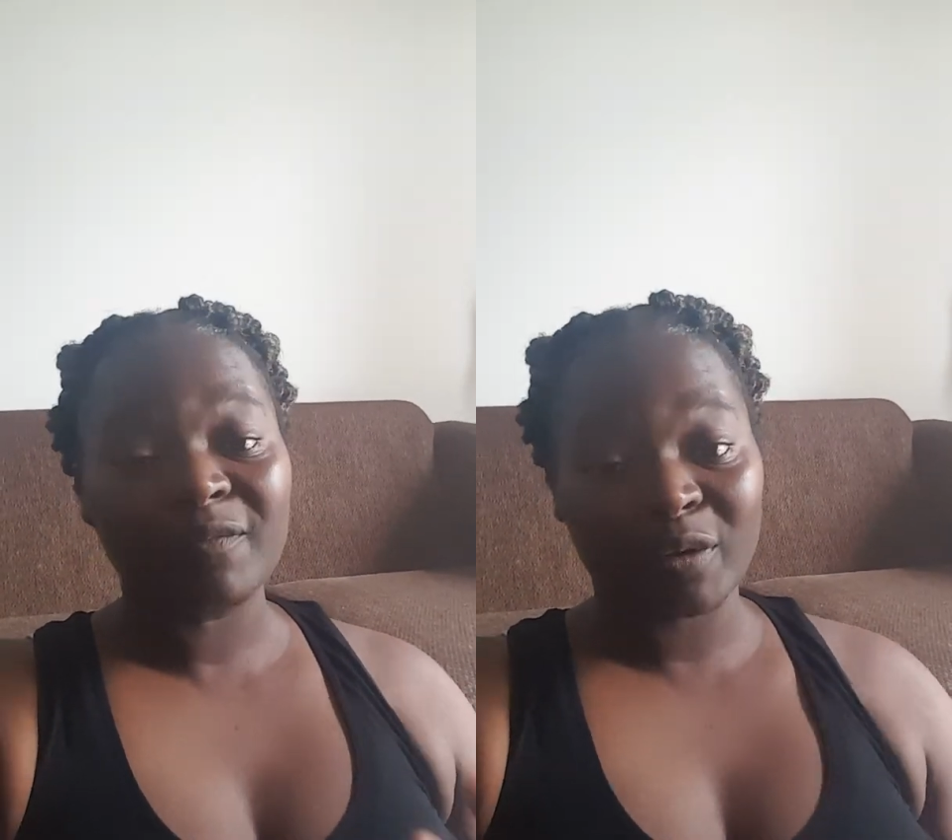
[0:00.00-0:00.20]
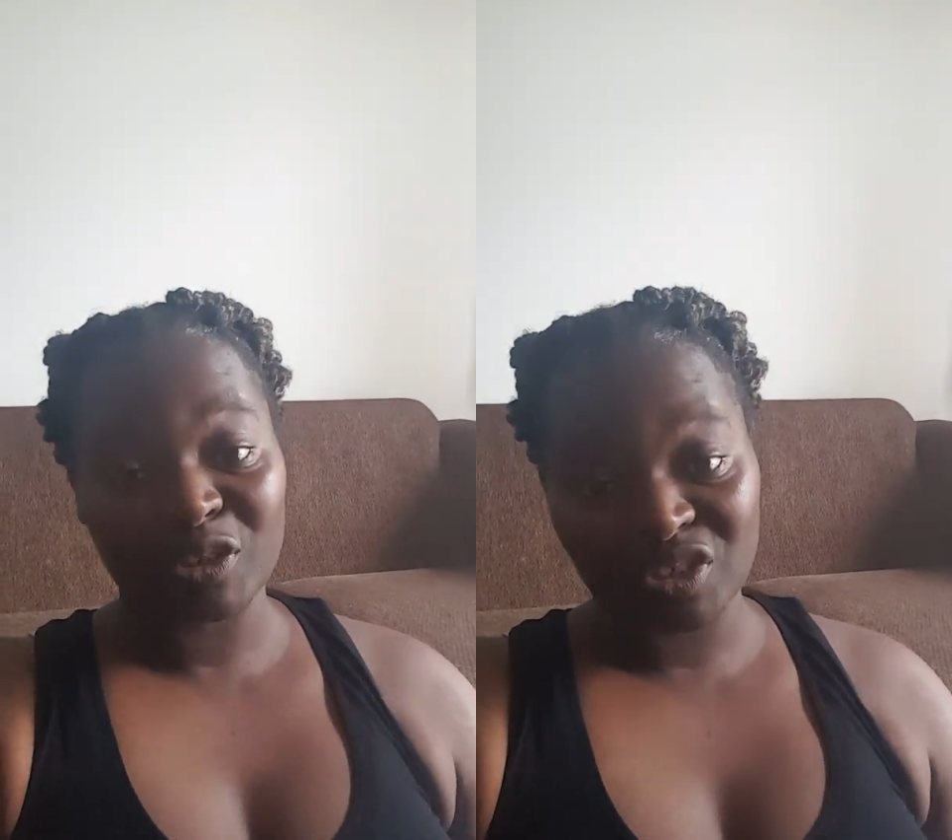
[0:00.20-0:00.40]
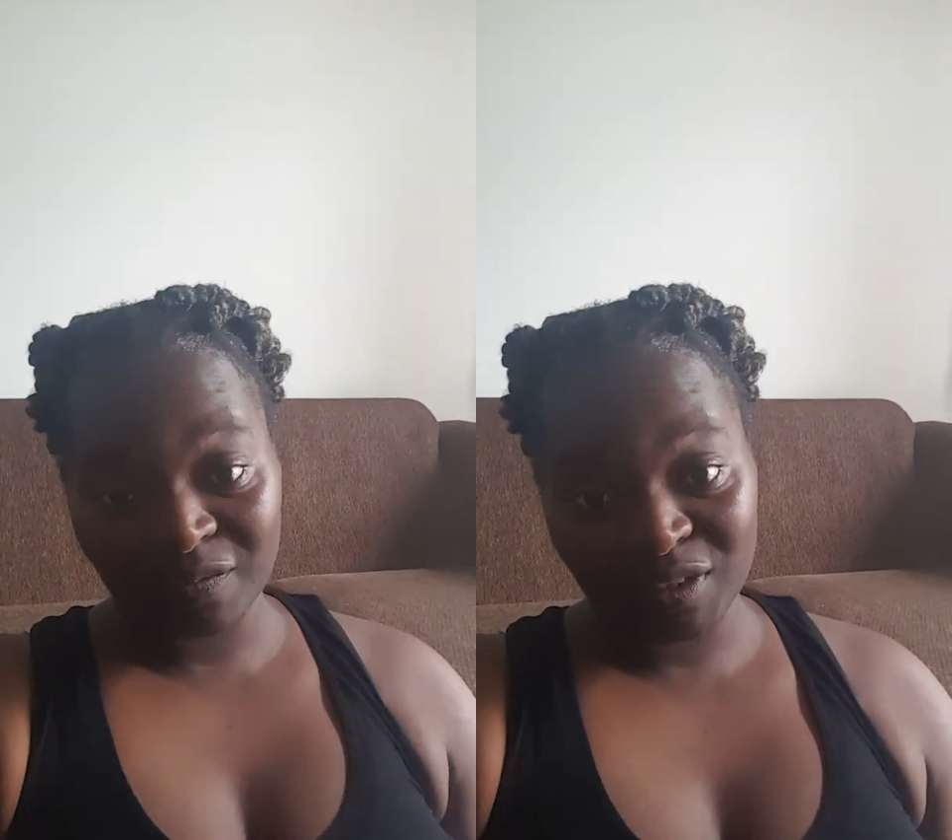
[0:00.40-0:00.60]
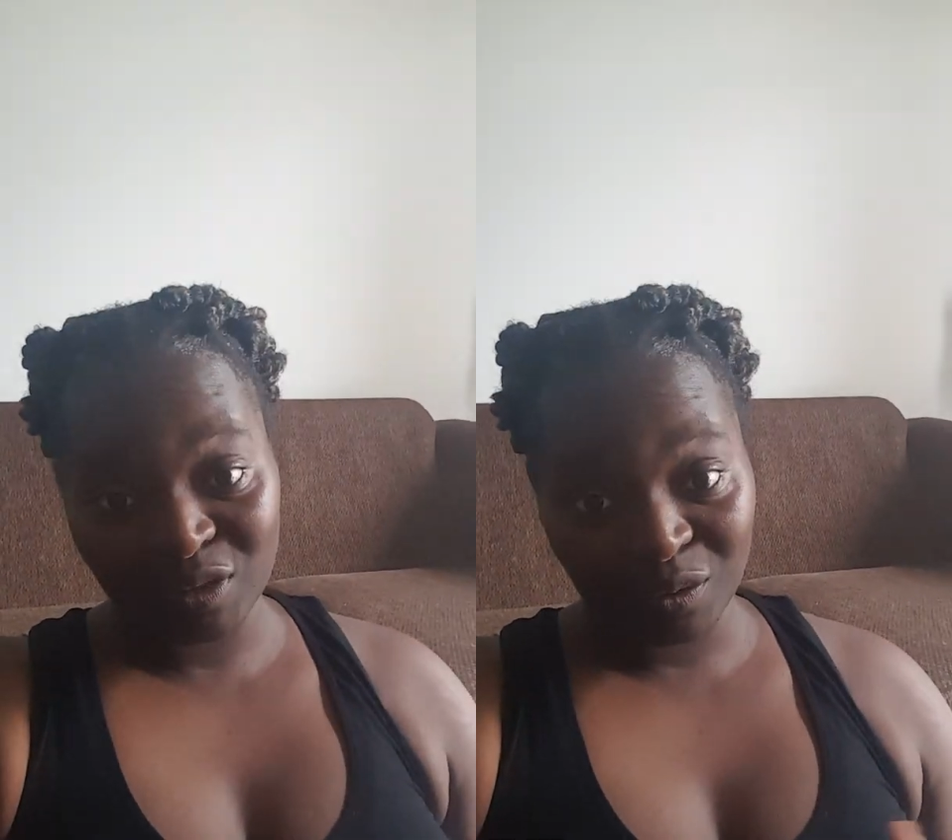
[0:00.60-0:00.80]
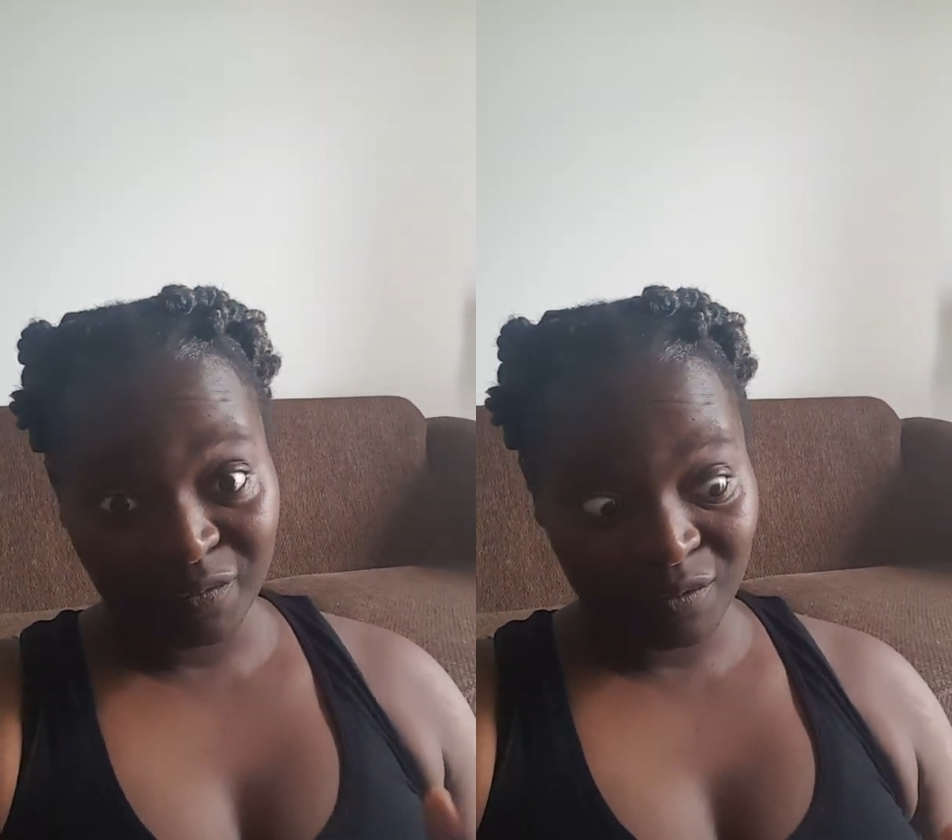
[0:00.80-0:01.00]
version of the
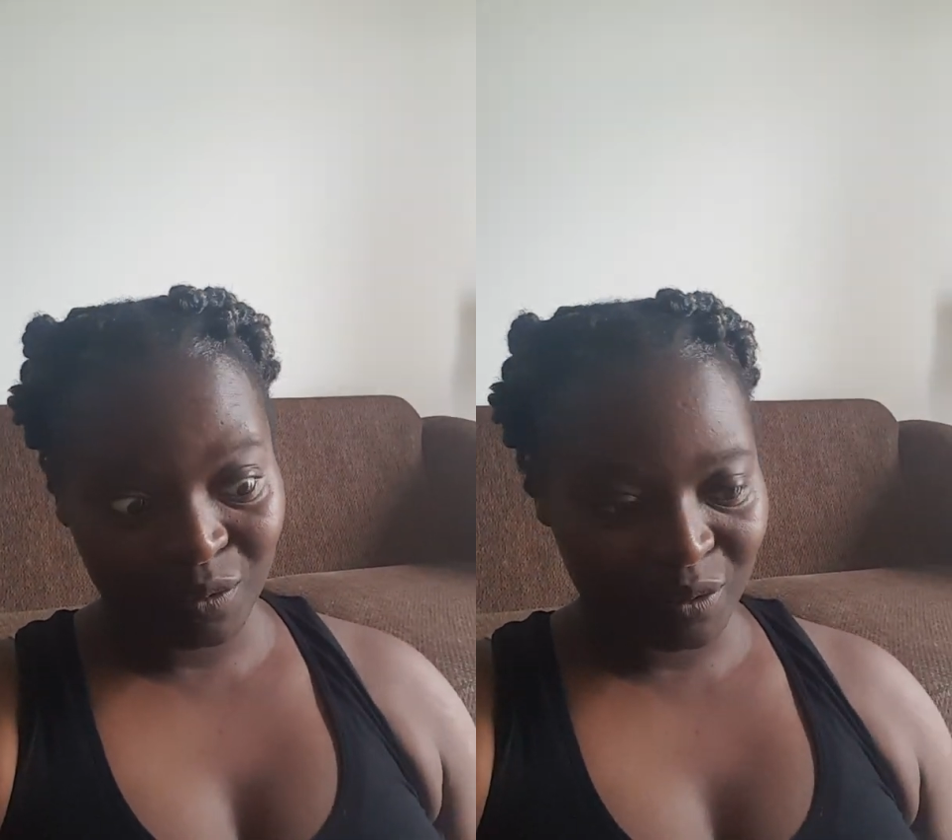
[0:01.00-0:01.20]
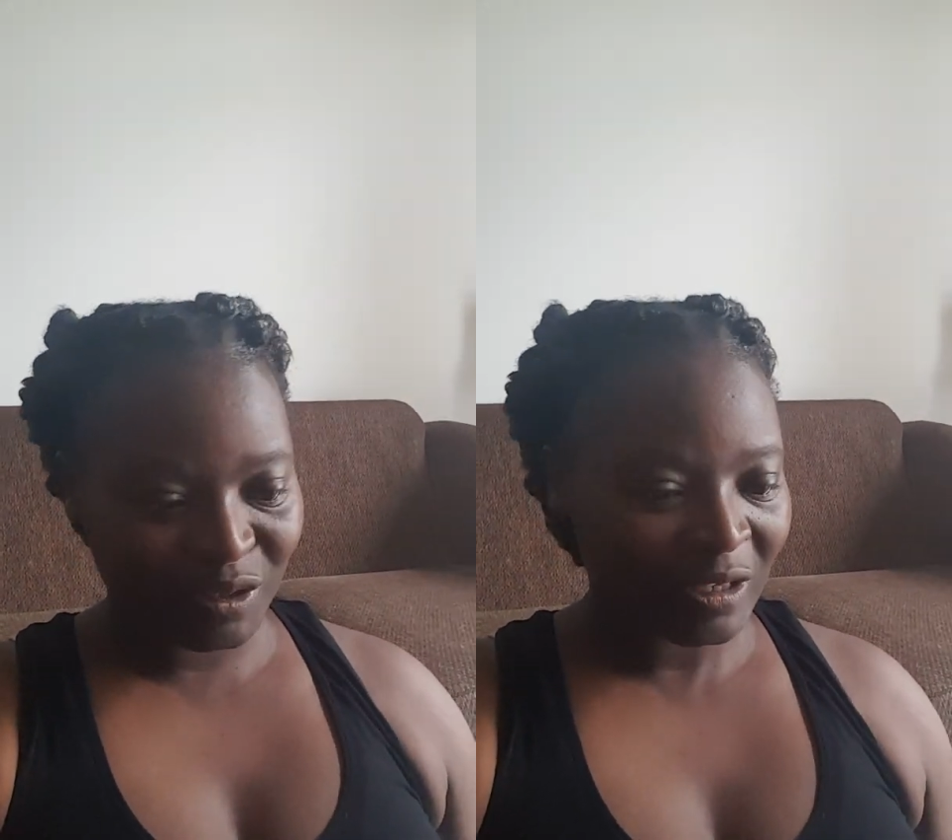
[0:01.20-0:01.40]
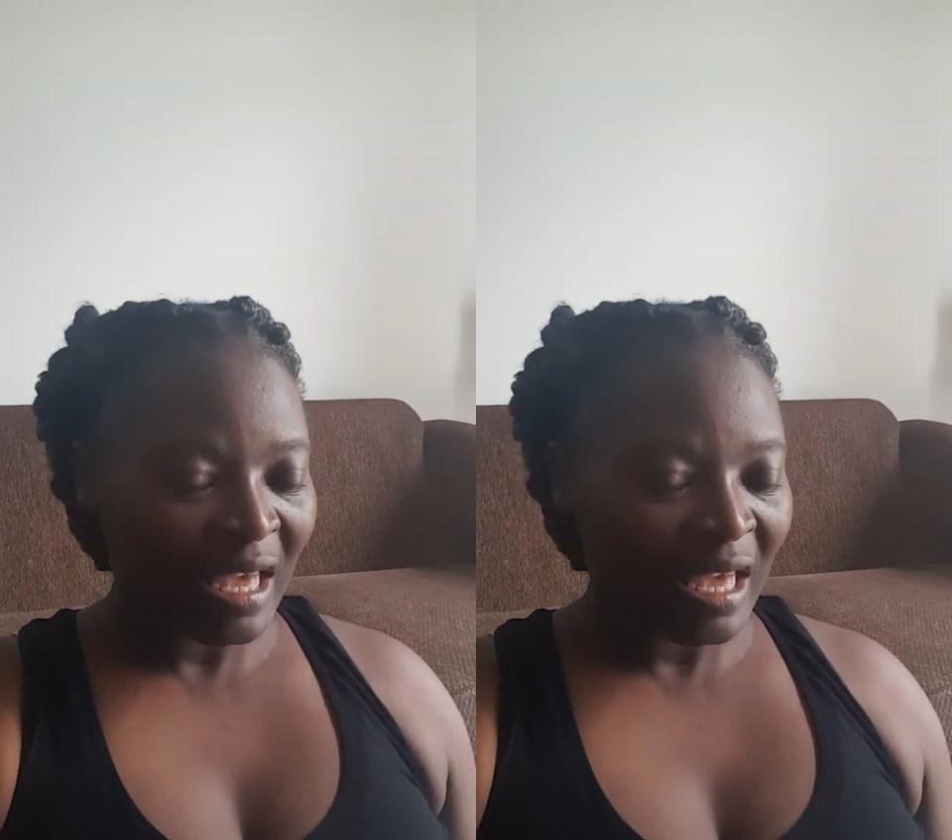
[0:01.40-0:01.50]
story, of course,